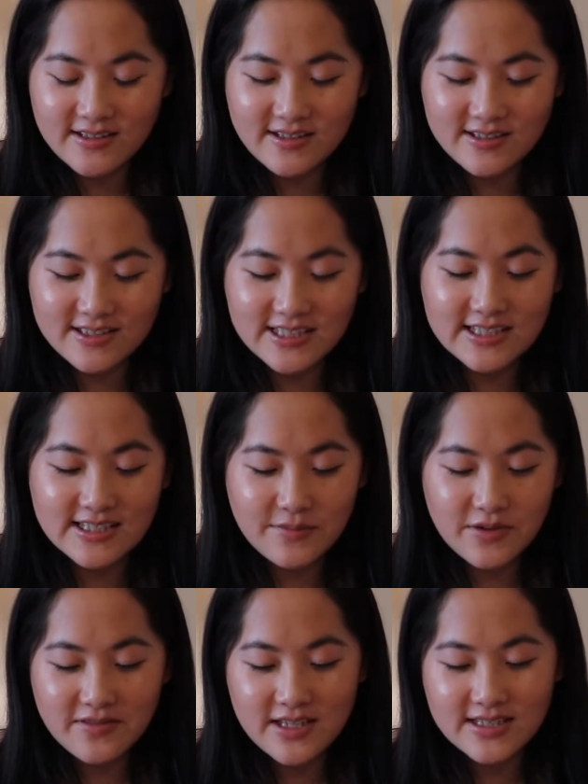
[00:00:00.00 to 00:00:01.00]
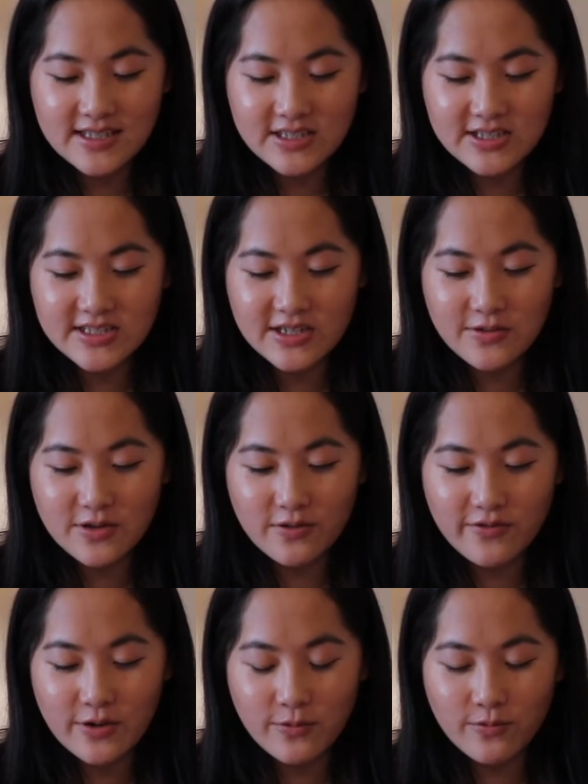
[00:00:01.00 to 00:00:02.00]
See, some of these I just don't know if
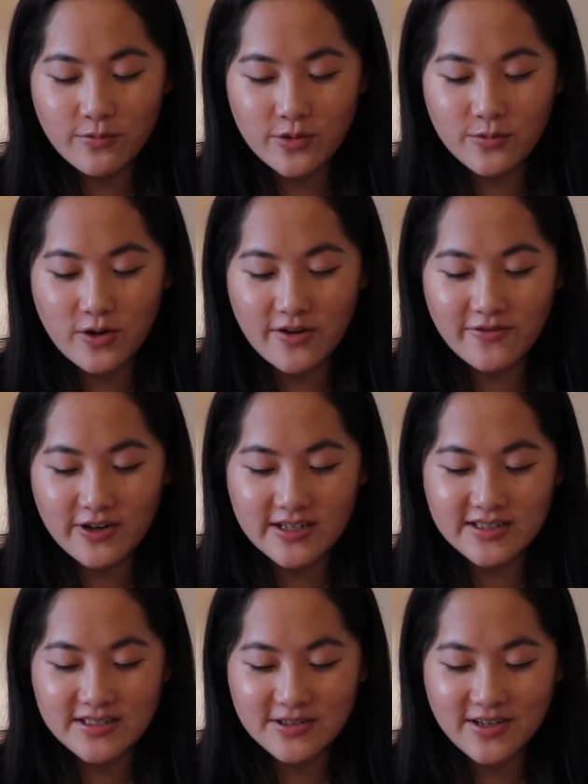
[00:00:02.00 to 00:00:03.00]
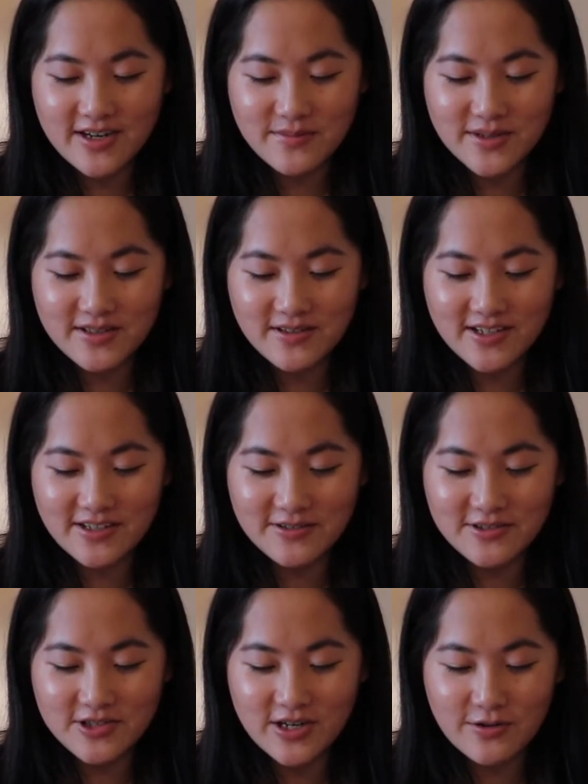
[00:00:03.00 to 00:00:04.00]
I would want for Instagram, but they're cute
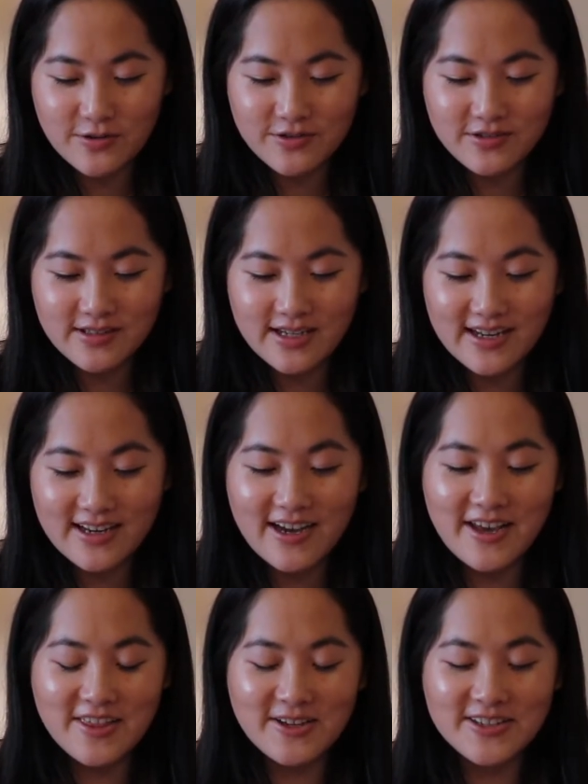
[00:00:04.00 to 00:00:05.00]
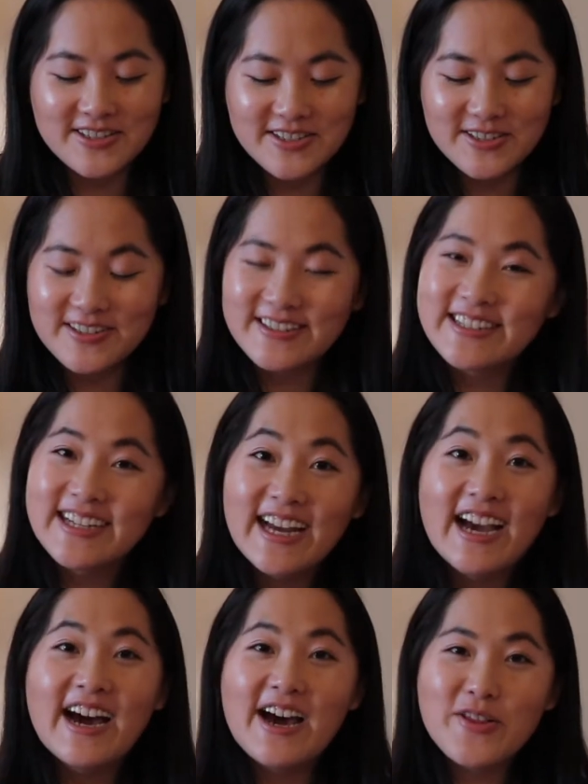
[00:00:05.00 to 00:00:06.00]
in general, and others are
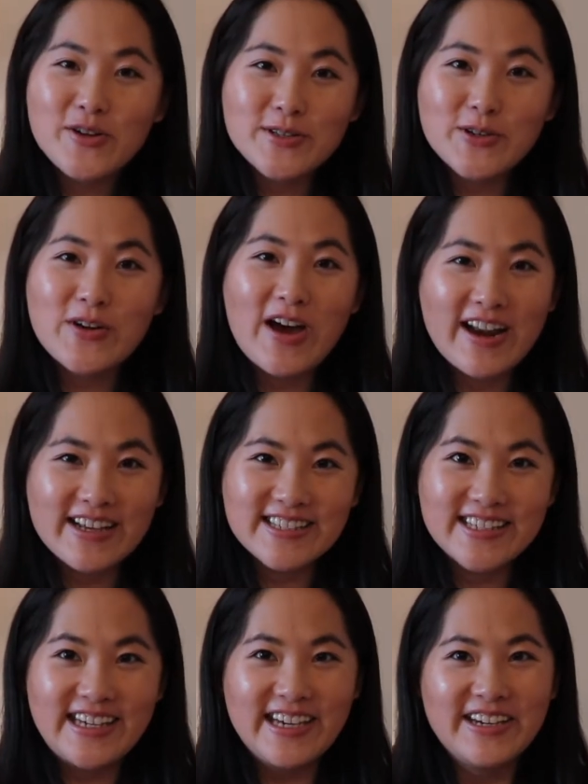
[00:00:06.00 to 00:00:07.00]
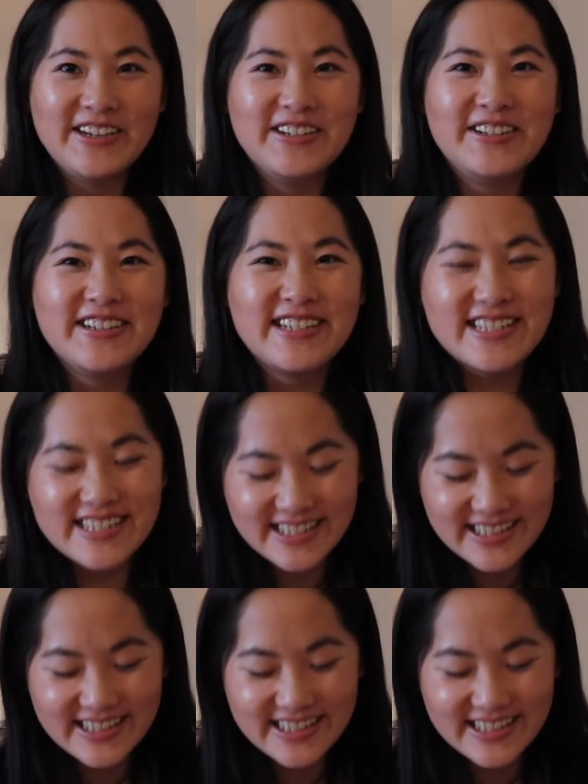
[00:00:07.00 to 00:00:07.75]
not as cute.